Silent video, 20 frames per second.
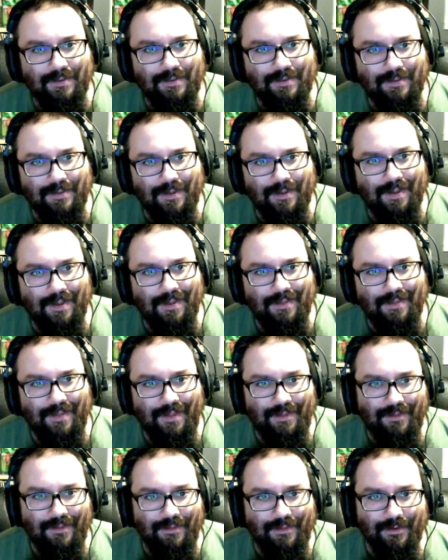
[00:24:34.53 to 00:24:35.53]
that they're
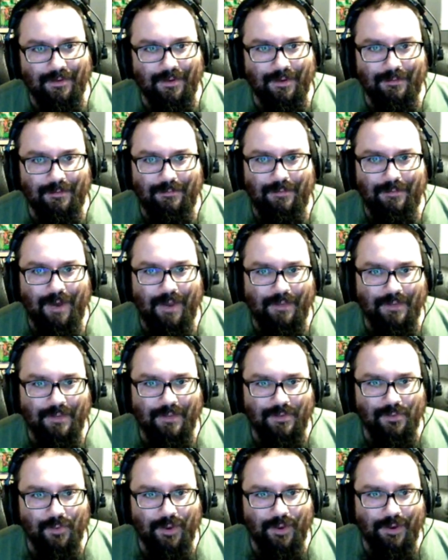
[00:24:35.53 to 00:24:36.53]
gonna find this
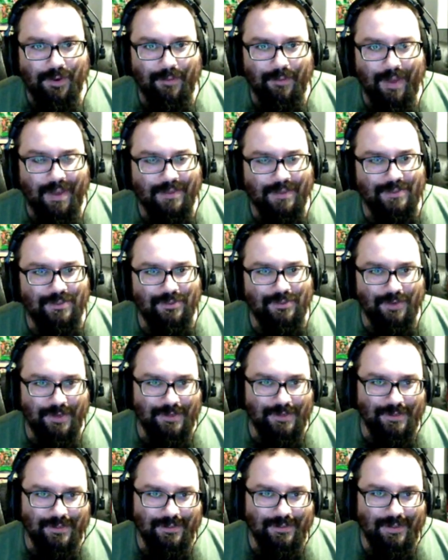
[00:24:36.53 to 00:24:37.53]
random ass treasure
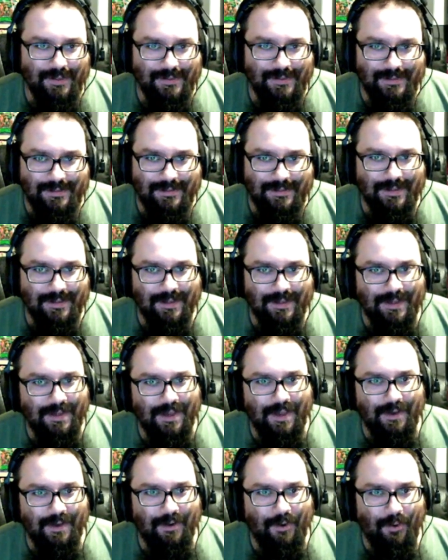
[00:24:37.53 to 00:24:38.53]
that's in a
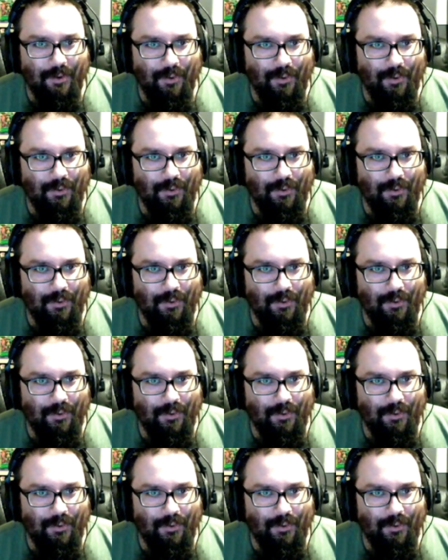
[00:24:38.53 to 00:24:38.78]
hole?